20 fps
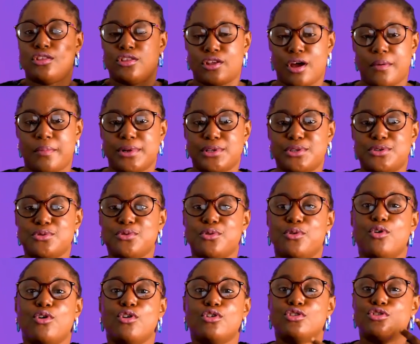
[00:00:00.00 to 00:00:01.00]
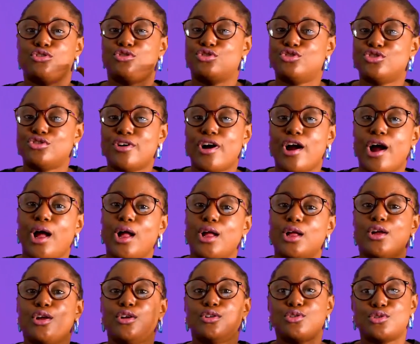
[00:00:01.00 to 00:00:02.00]
Number 2,
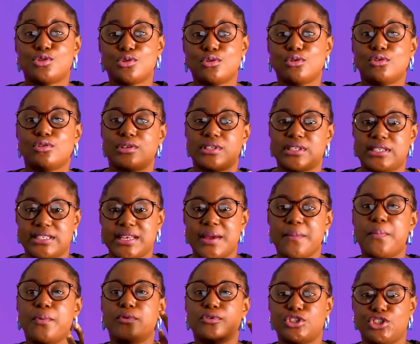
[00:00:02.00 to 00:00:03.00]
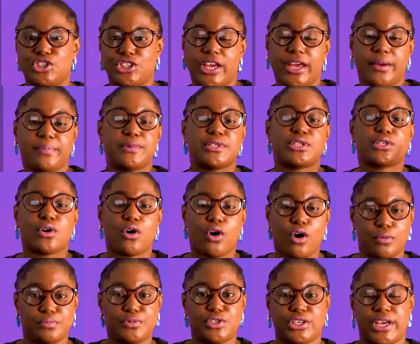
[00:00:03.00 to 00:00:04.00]
draw 2 simple shaped
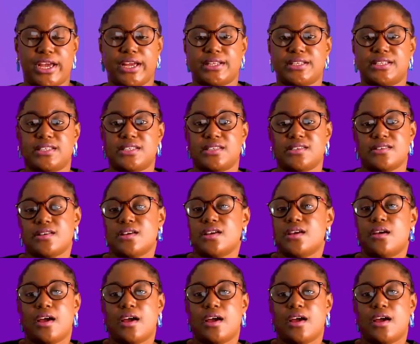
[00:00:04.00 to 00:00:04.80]
objects,